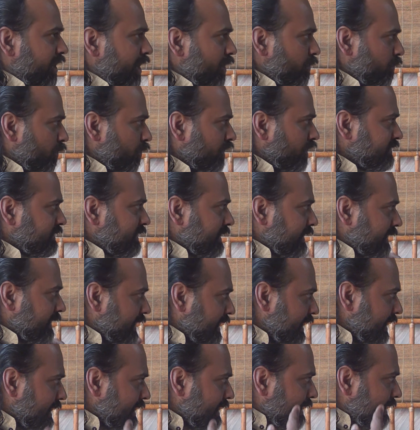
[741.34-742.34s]
Where was
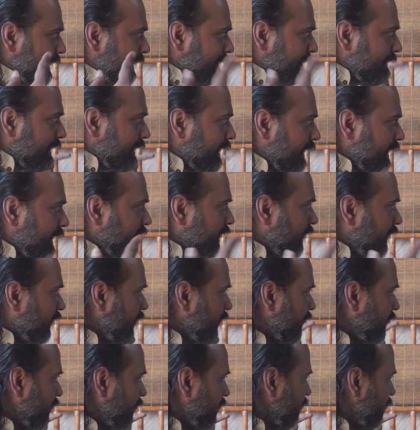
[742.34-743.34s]
he
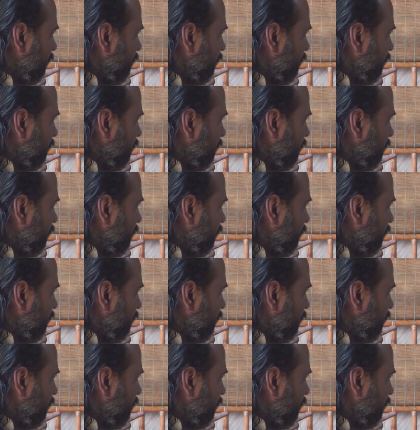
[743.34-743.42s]
getting